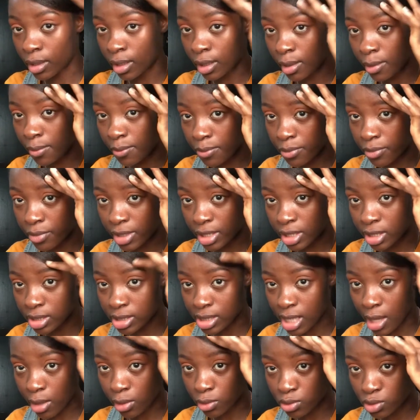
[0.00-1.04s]
it brings
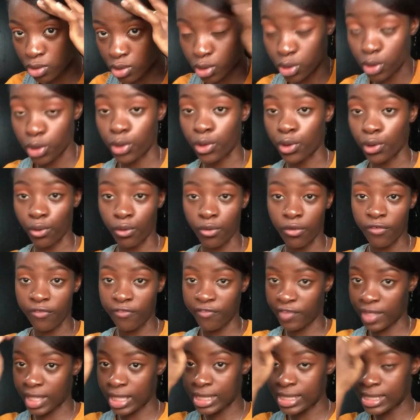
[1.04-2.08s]
out your
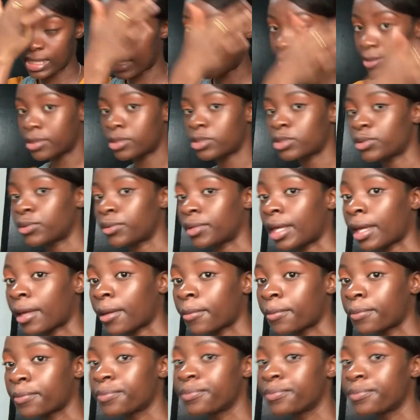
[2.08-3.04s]
face. So yeah,